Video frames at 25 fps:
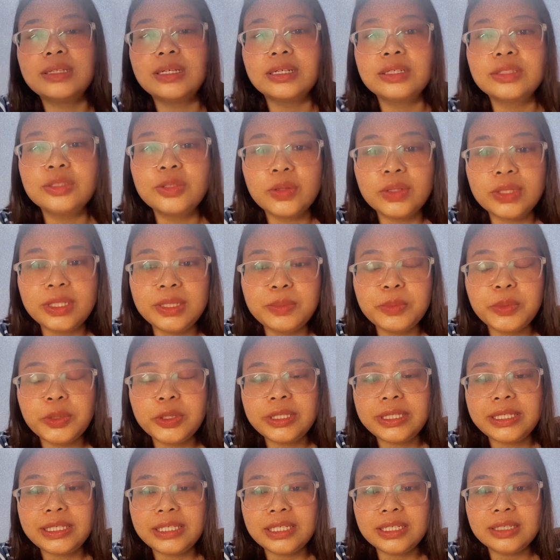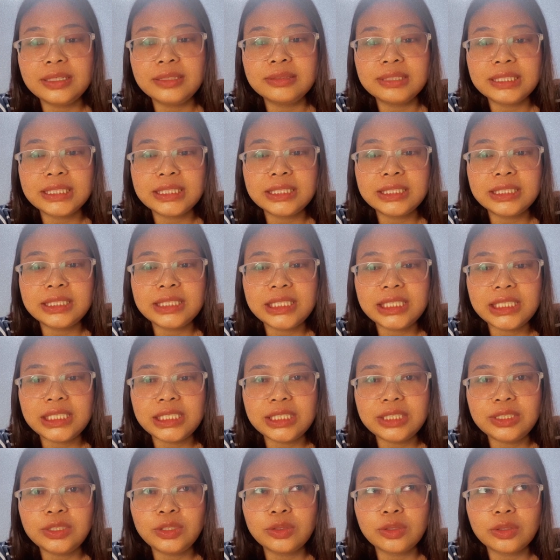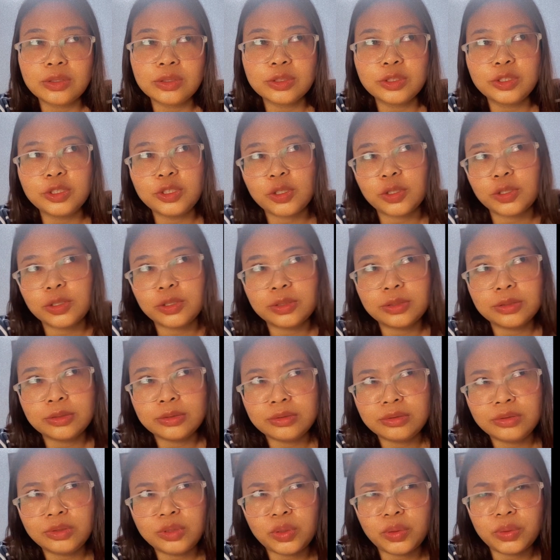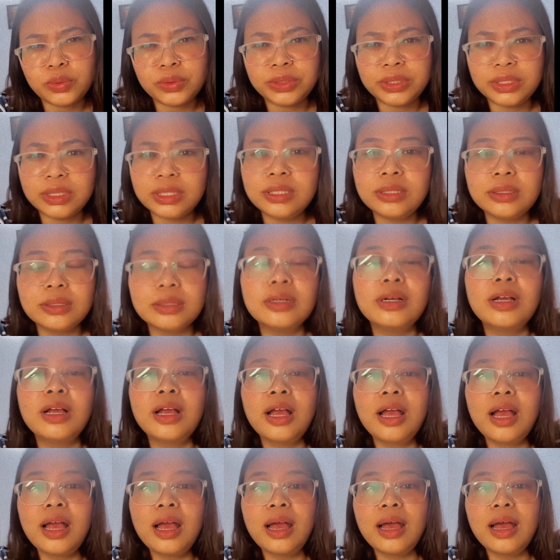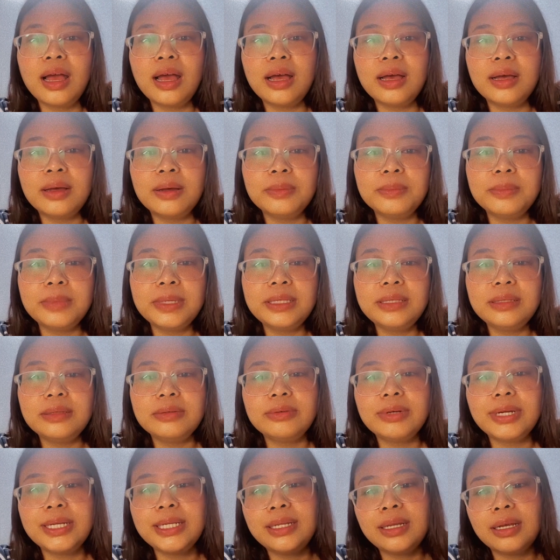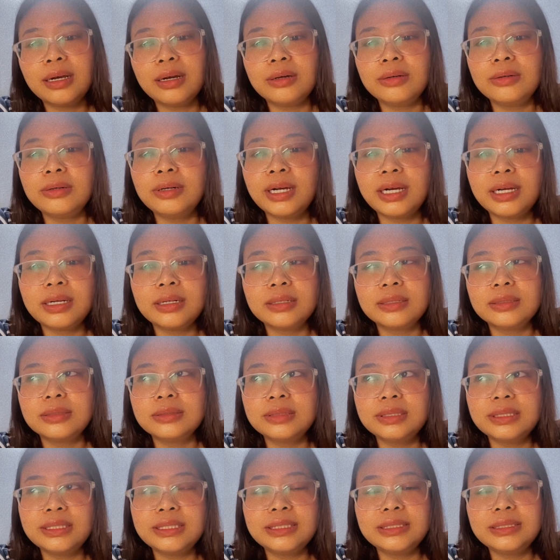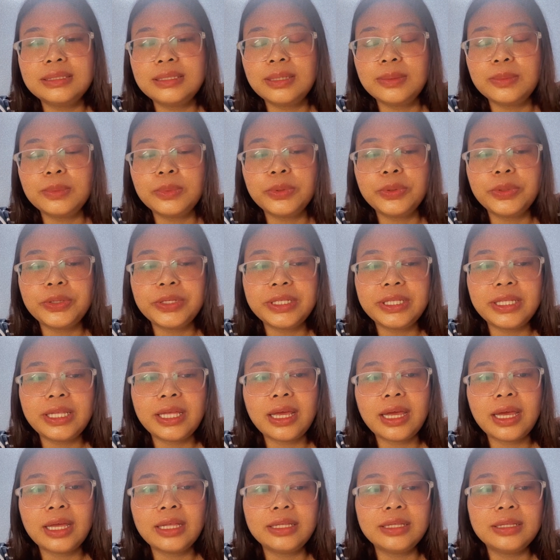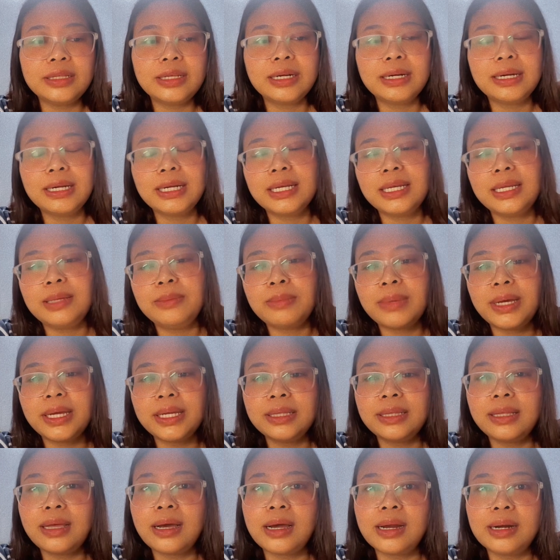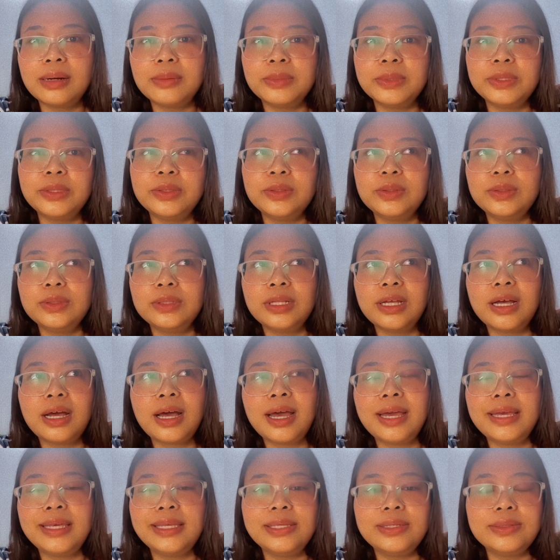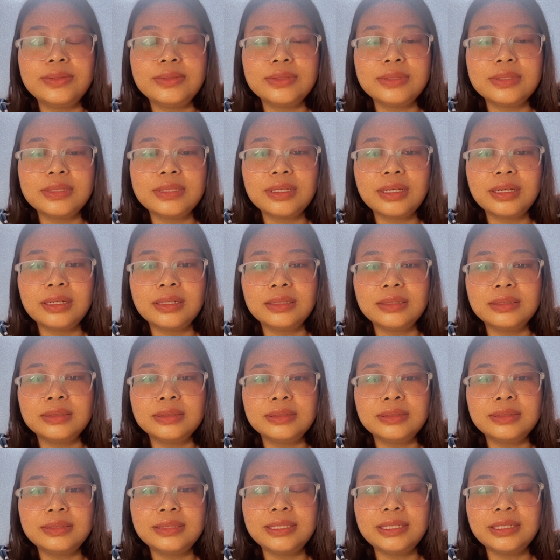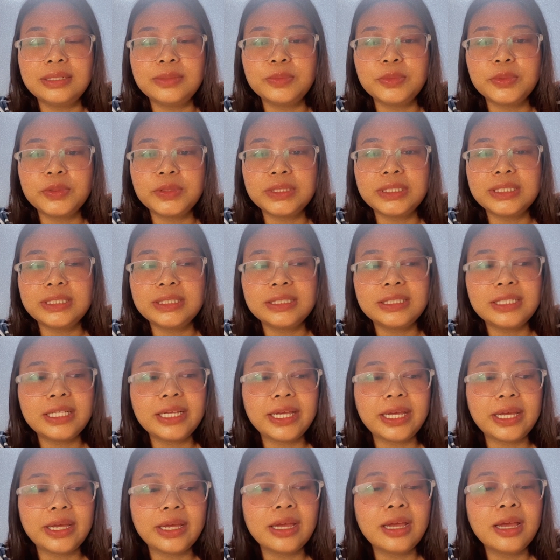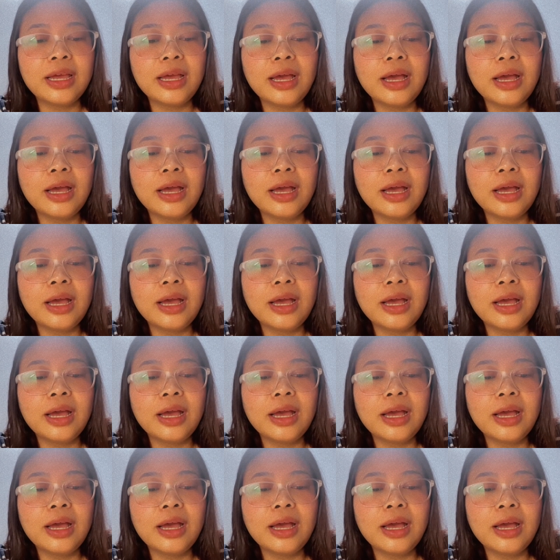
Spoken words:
Tony Moligi green tea chok toner do. But right now, seasonable oil they had directly my tar matunda I use serum to season.